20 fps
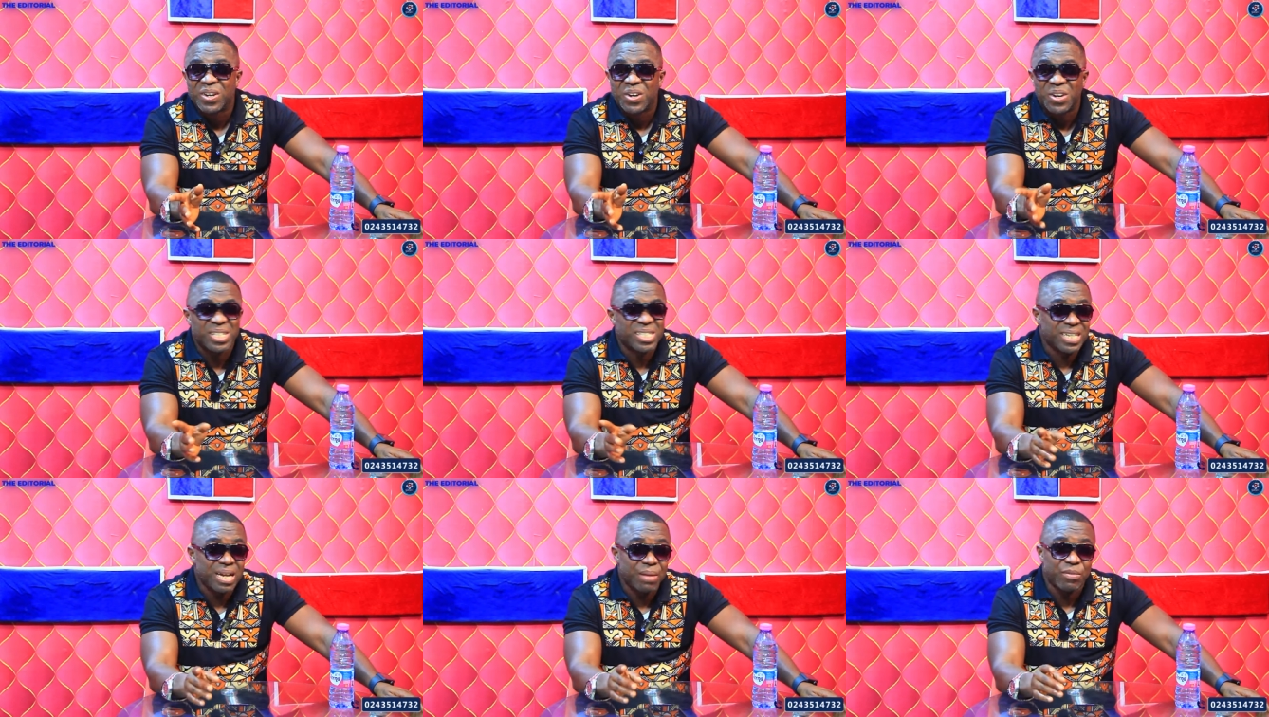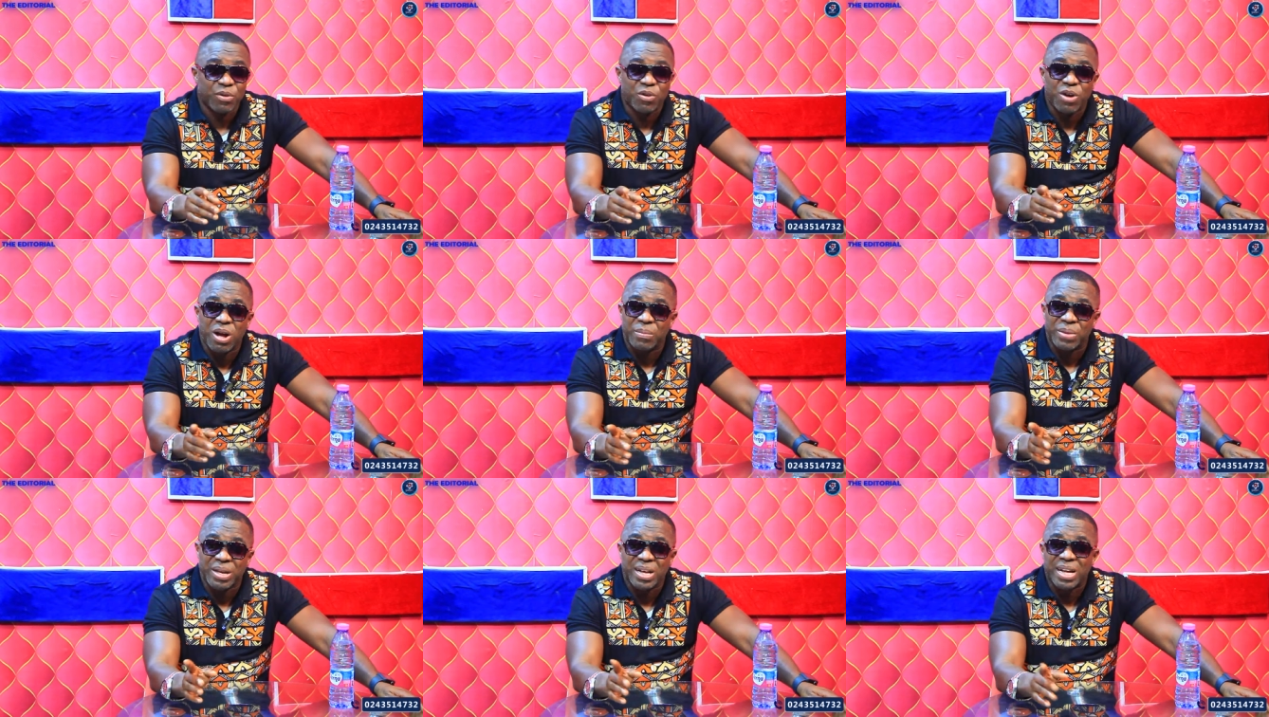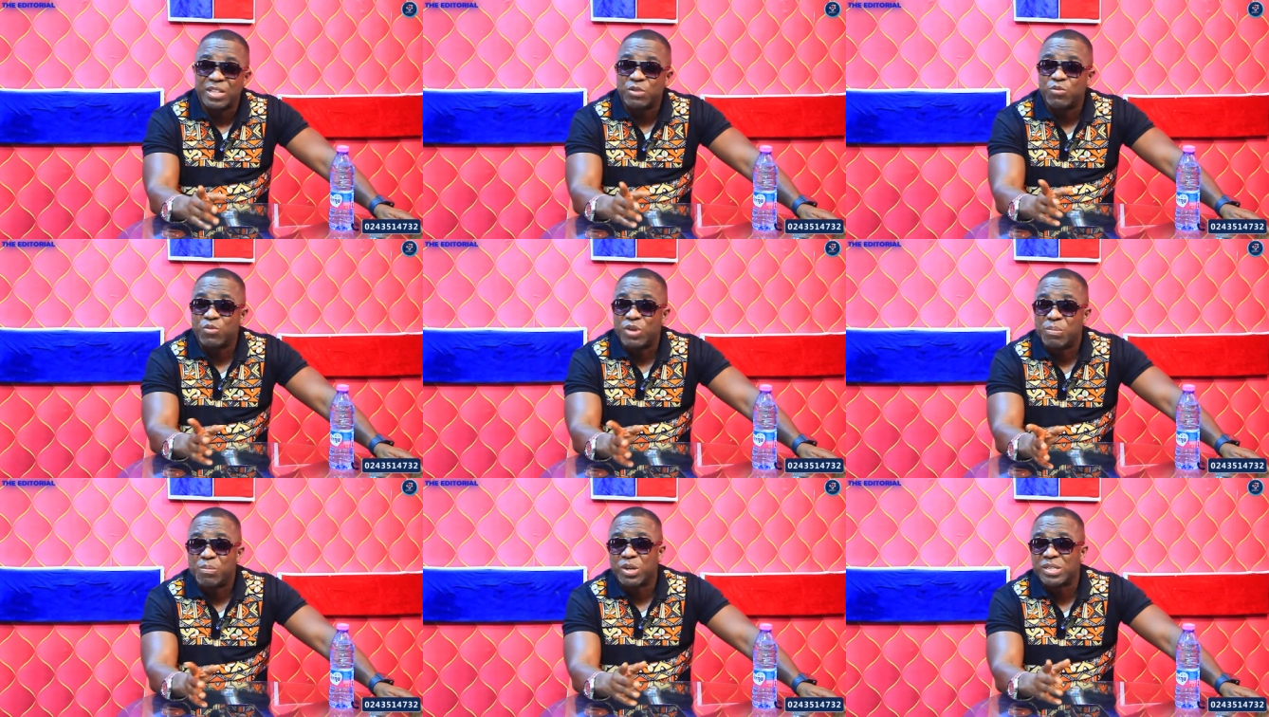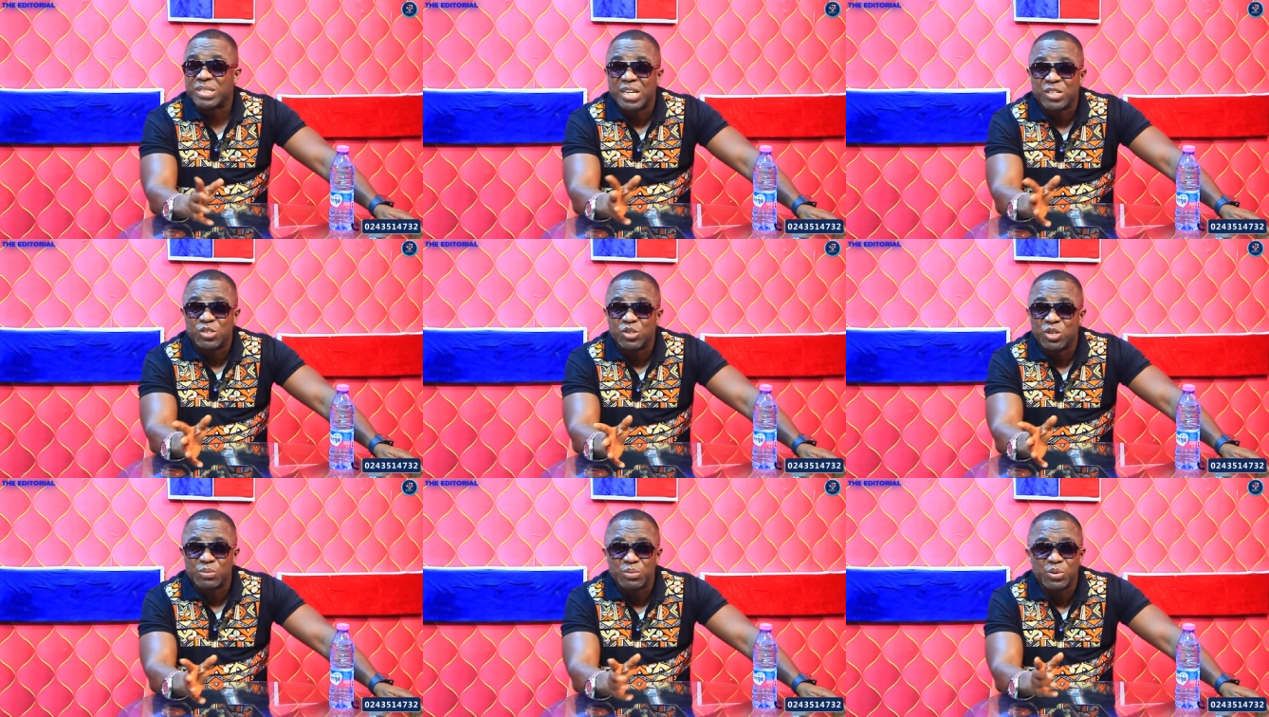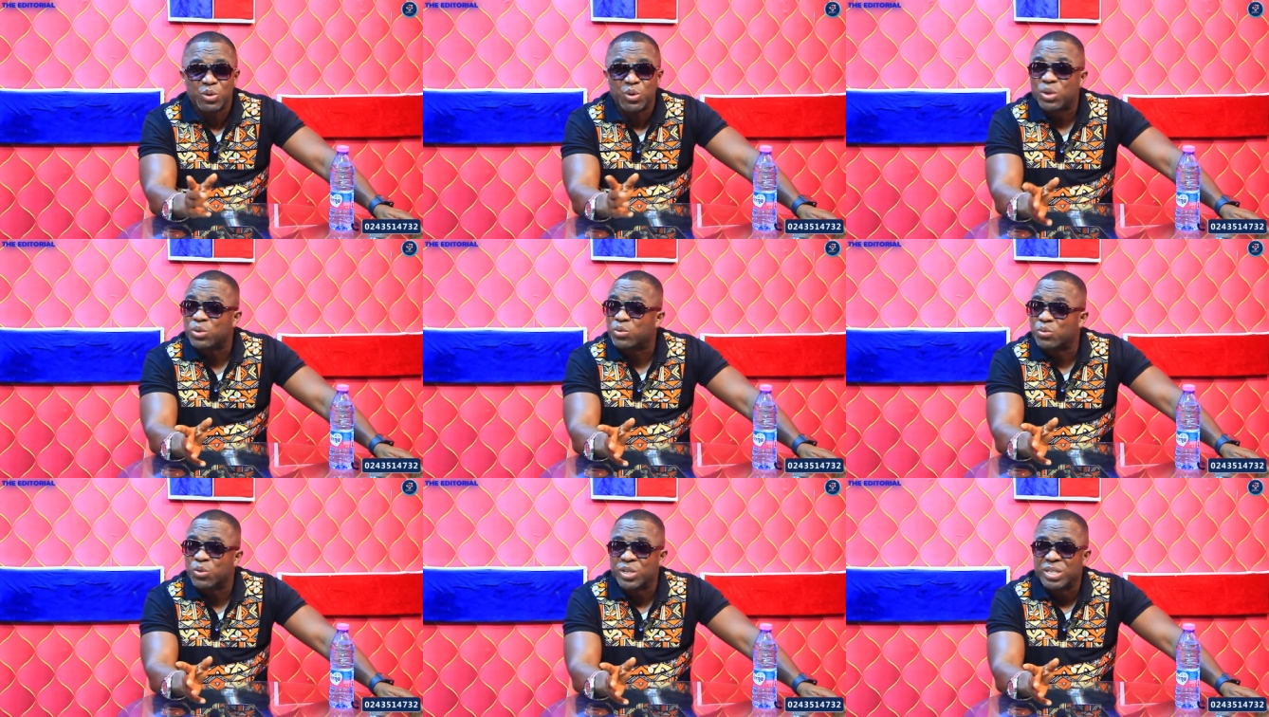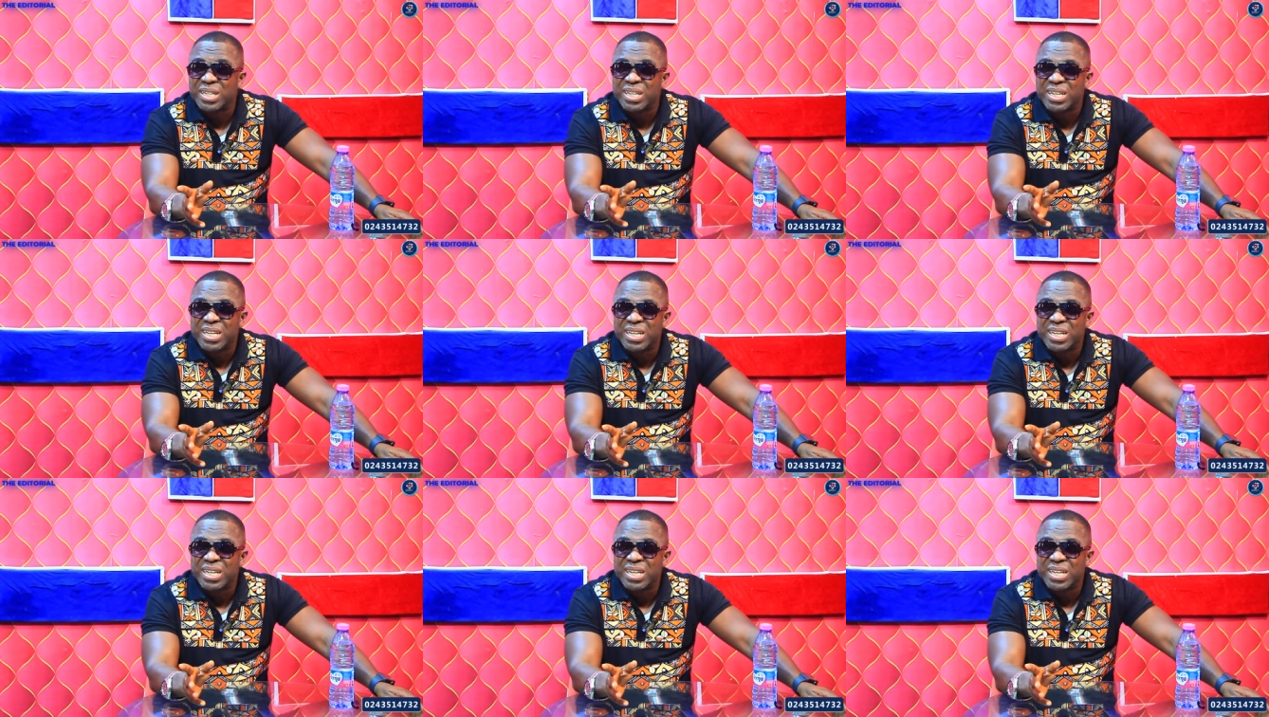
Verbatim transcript: Okyeame Kwame can't wear boxer shorts because what?